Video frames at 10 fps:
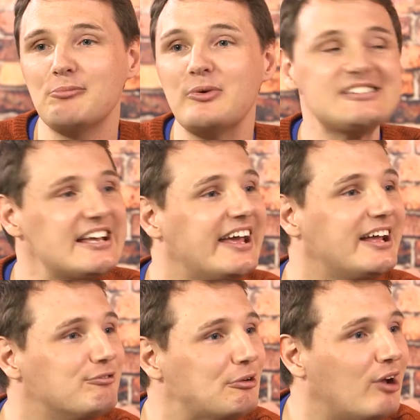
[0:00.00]
And we say
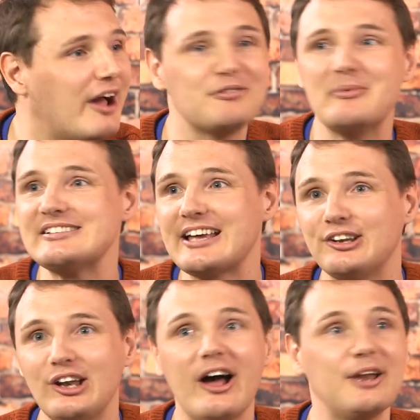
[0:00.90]
in real life and we say
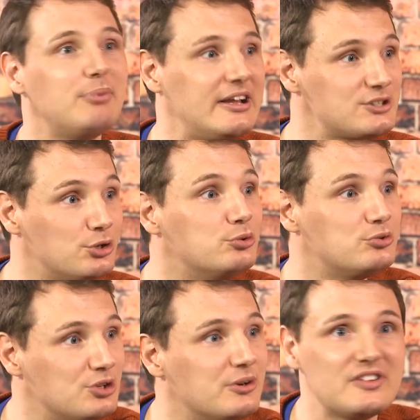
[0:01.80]
online, but it's
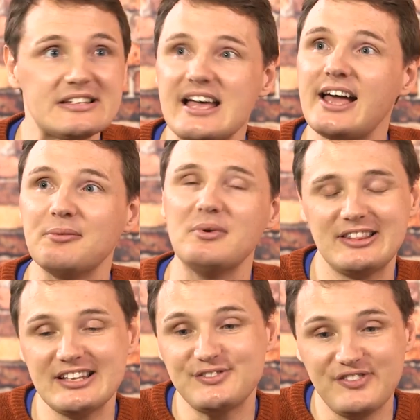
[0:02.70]
all two of the same.
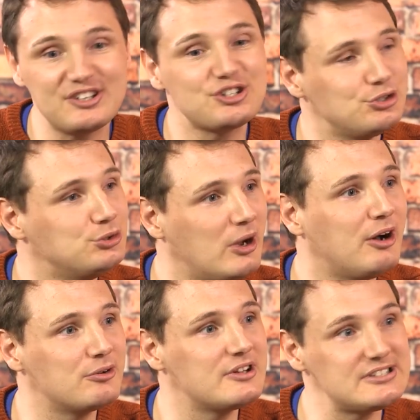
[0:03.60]
This fictional
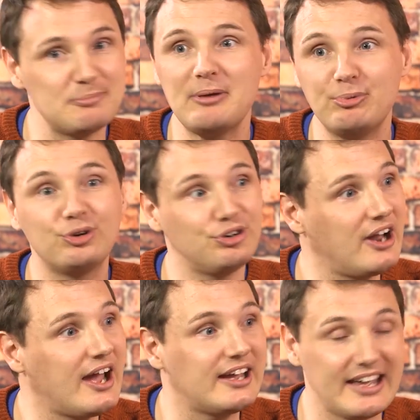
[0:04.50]
world that some people
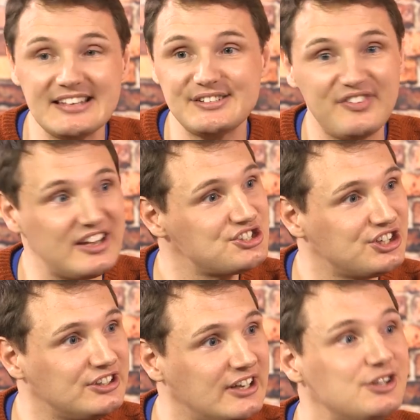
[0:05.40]
create is
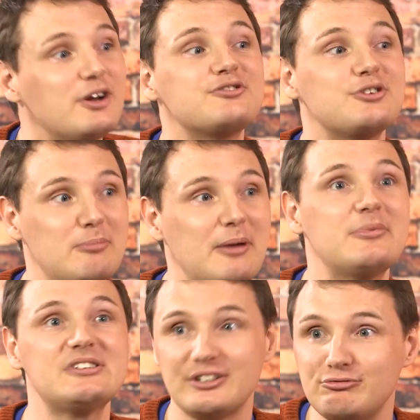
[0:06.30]
fiction, and you have to
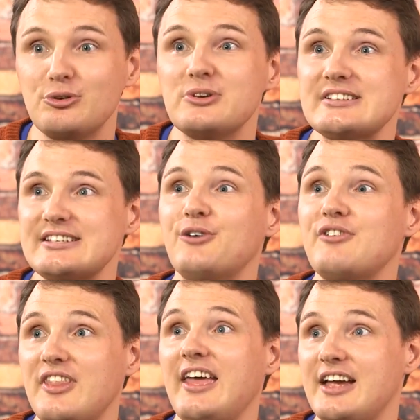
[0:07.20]
remember to root yourself
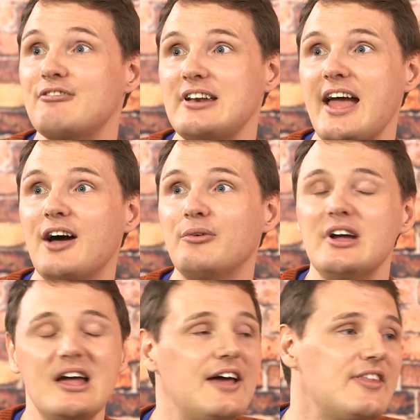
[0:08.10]
in the here and now.
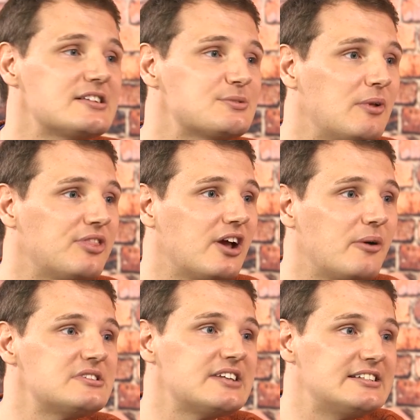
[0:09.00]
And that's one thing
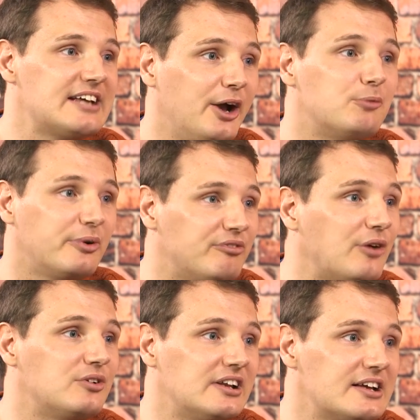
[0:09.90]
I would say to help with
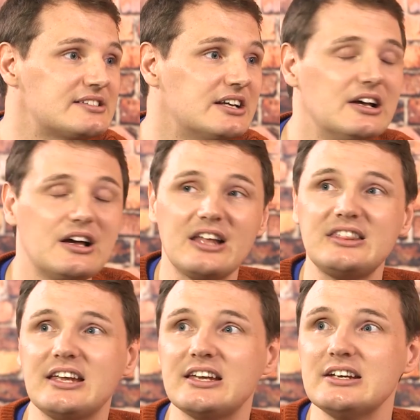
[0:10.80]
loneliness. I
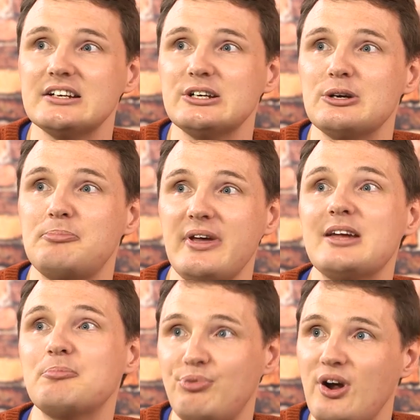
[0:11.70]
think
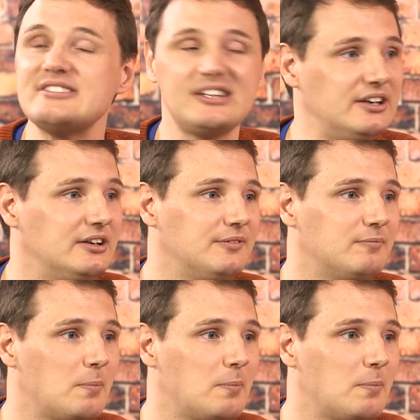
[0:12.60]
being present